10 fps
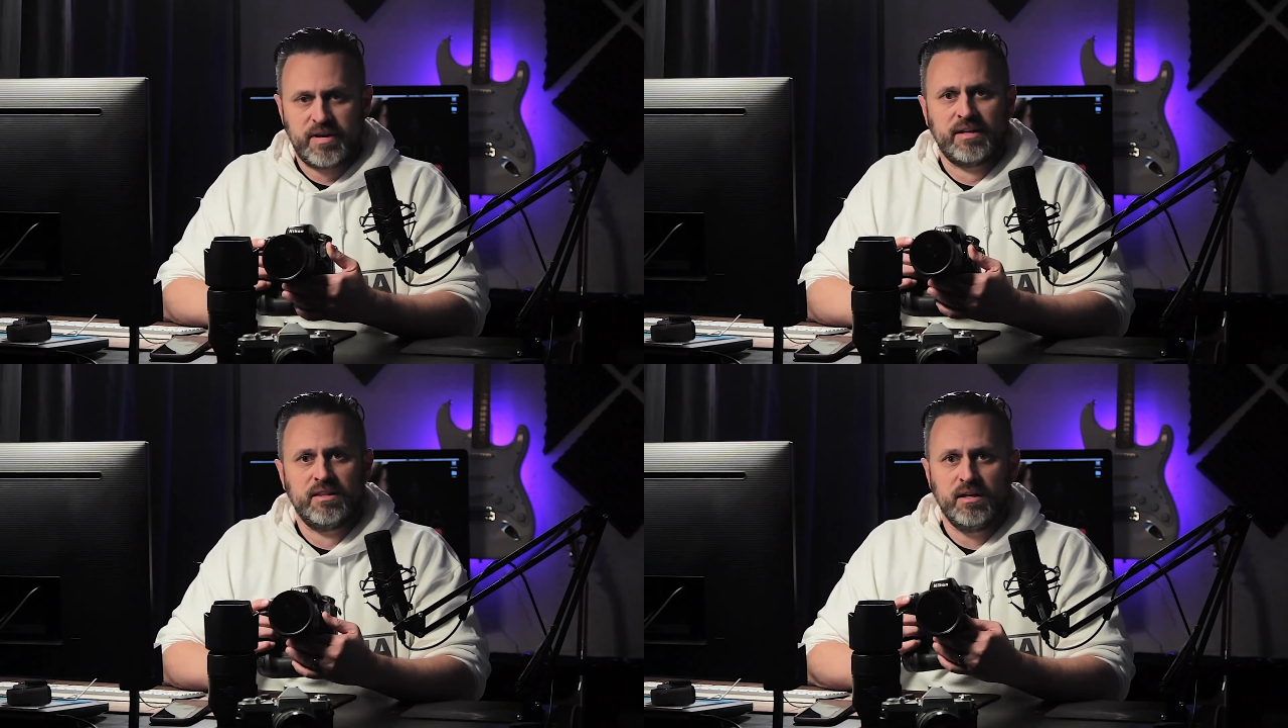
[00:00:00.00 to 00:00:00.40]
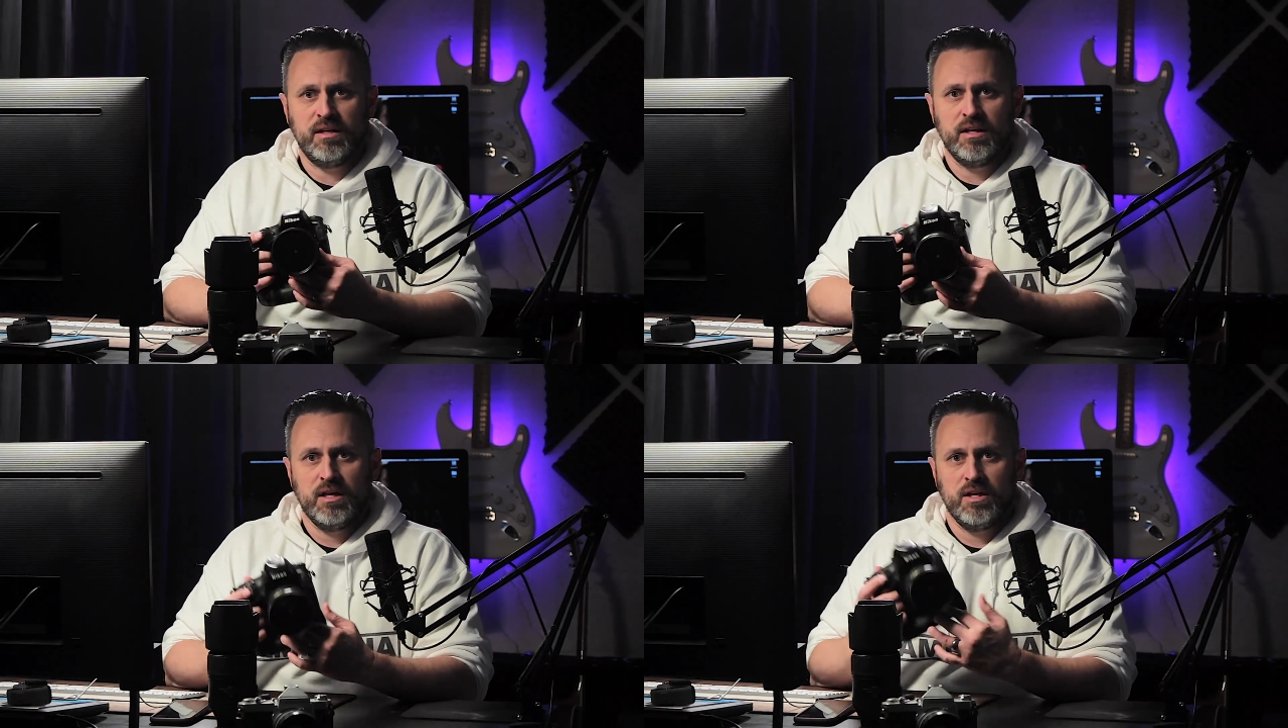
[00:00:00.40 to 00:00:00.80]
fact
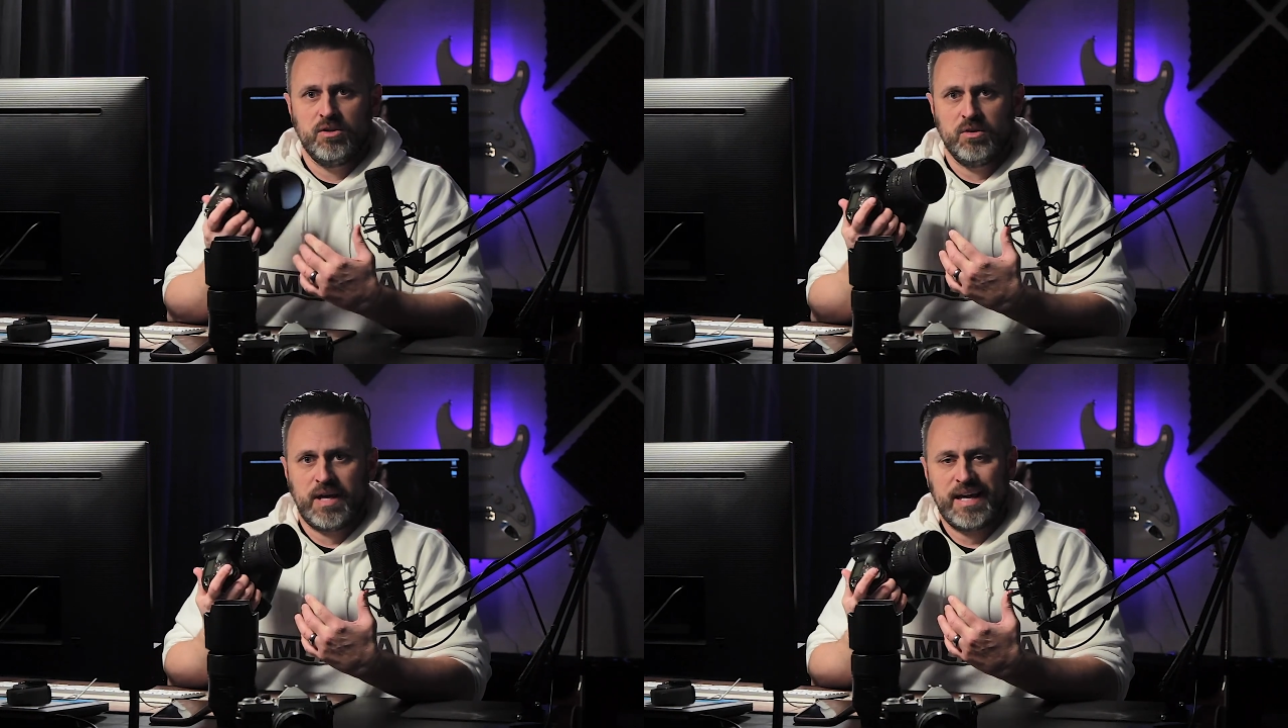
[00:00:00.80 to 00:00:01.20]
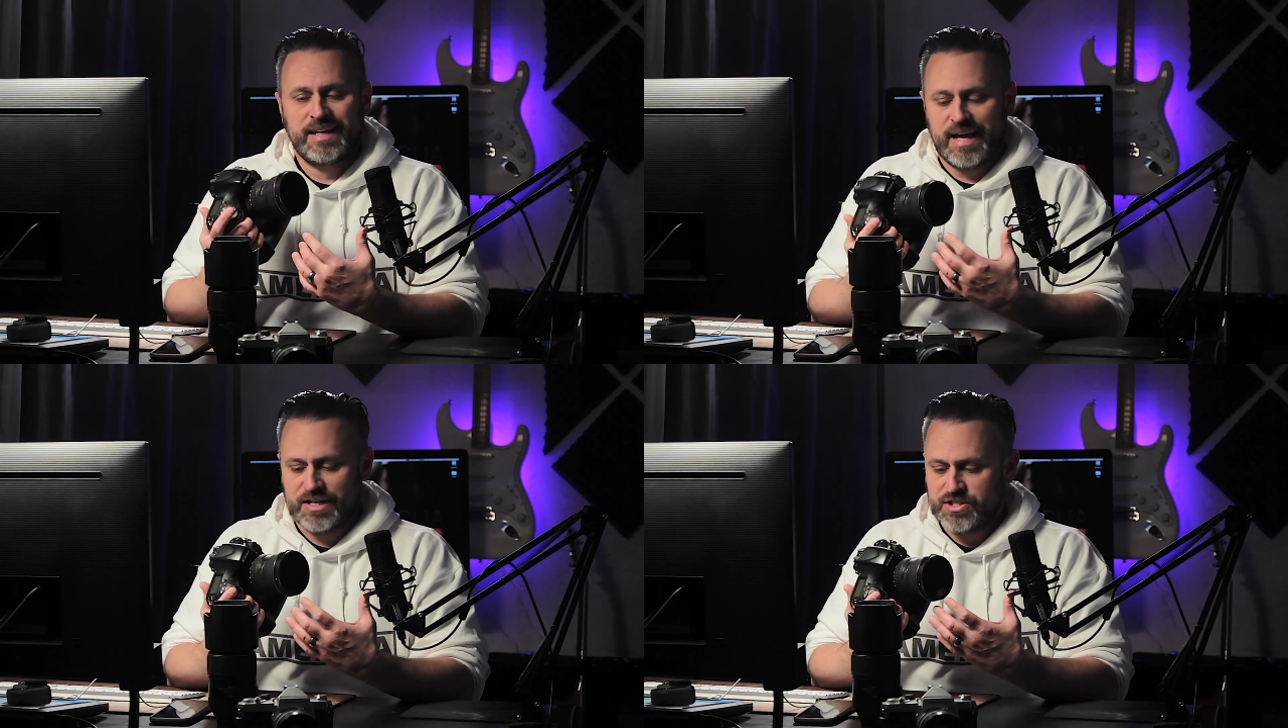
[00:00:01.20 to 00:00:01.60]
that you
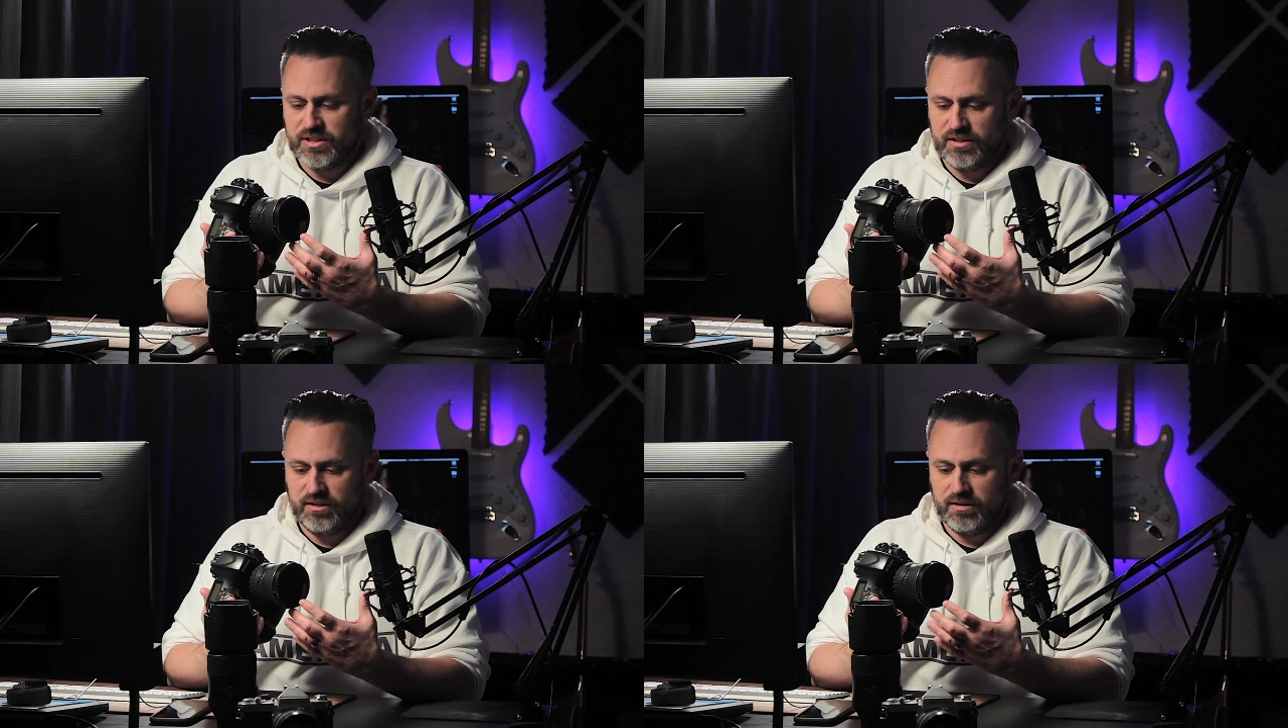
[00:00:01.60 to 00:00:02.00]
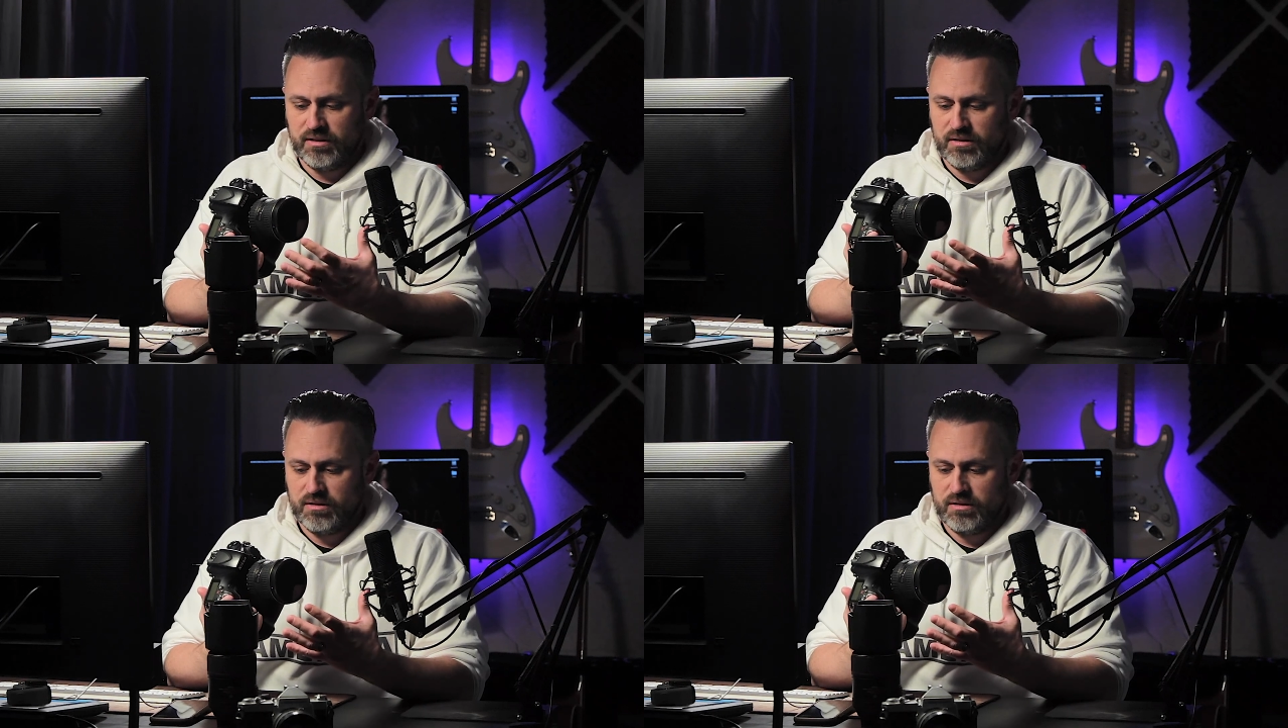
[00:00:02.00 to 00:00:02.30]
can't actually